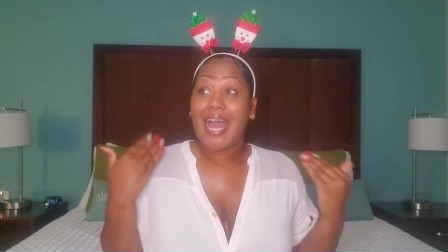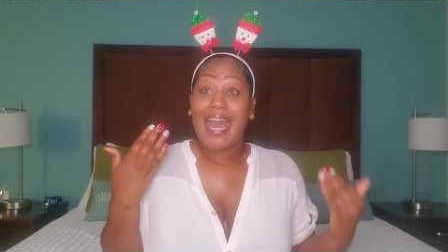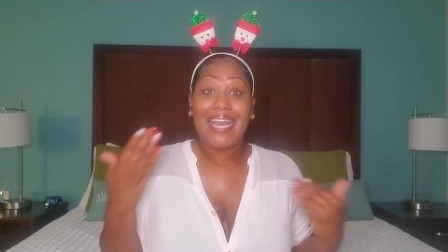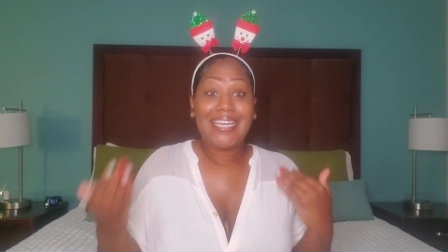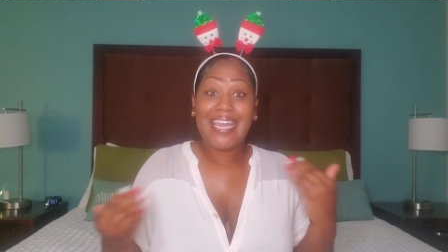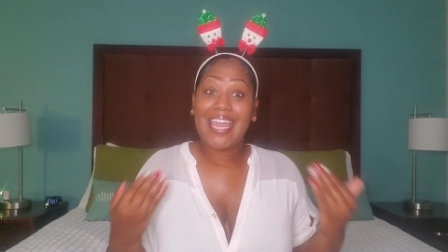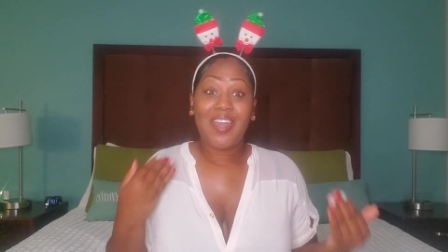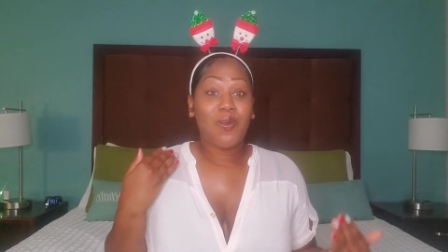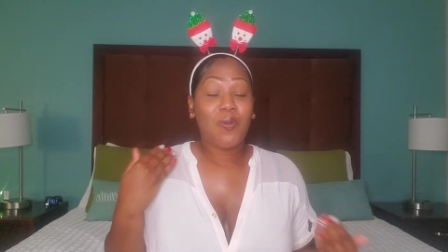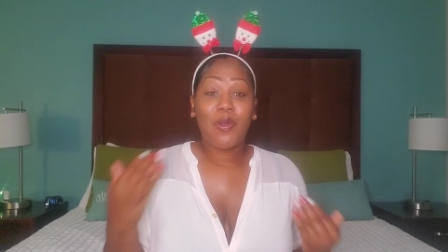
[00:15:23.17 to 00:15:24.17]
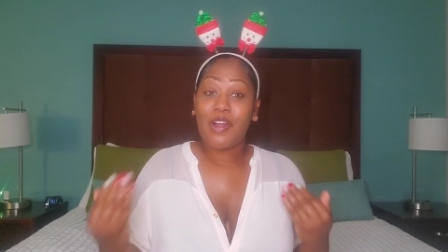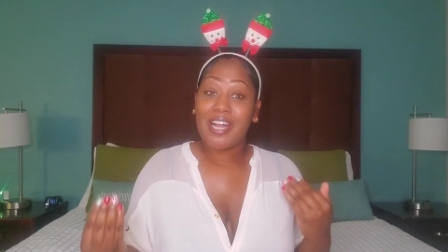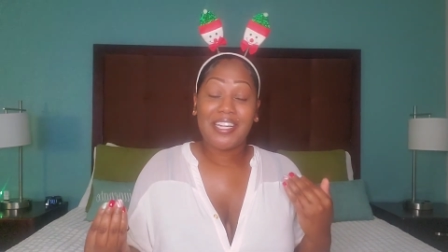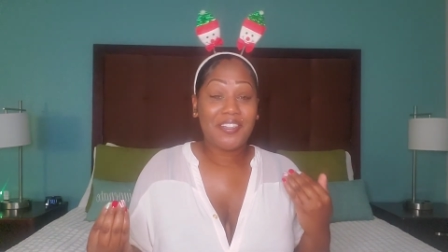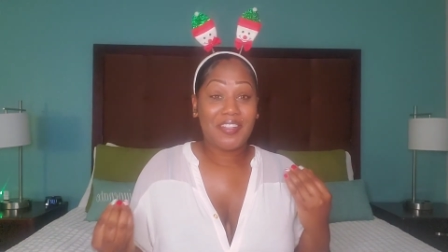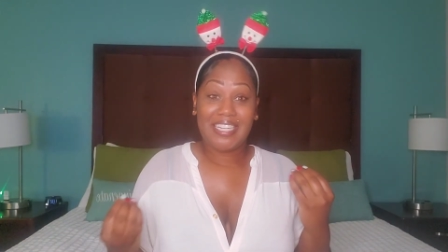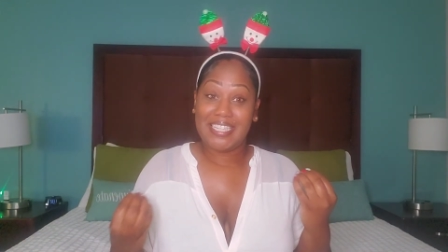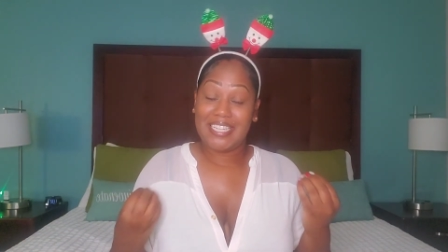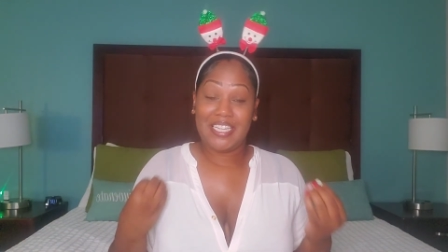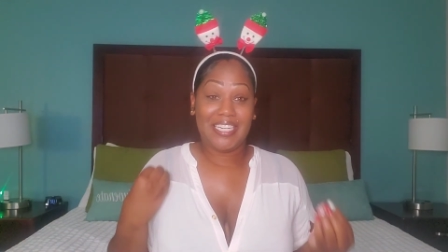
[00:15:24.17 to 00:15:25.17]
I can't work under
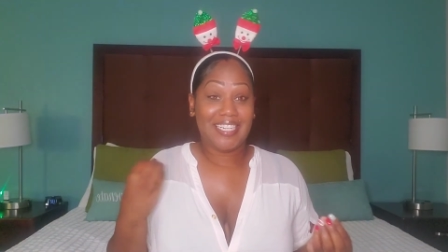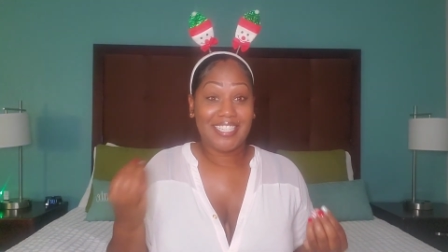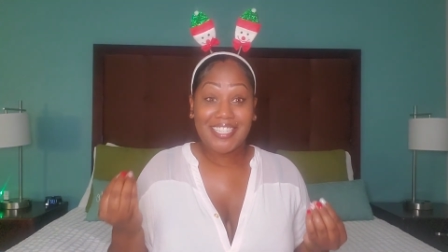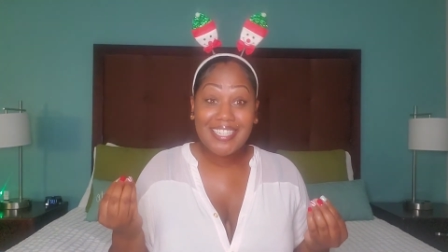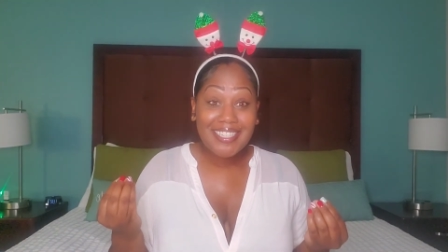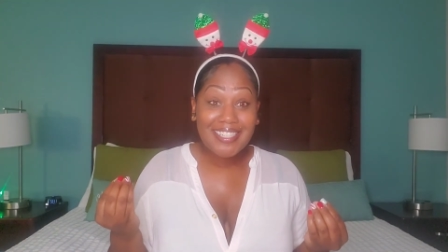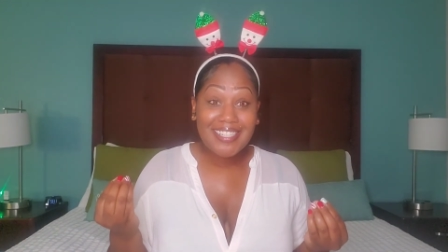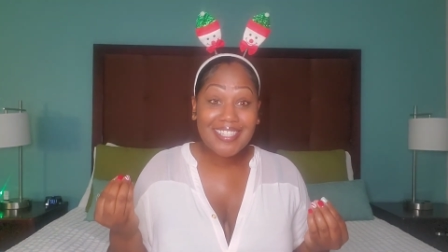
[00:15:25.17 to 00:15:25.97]
these conditions.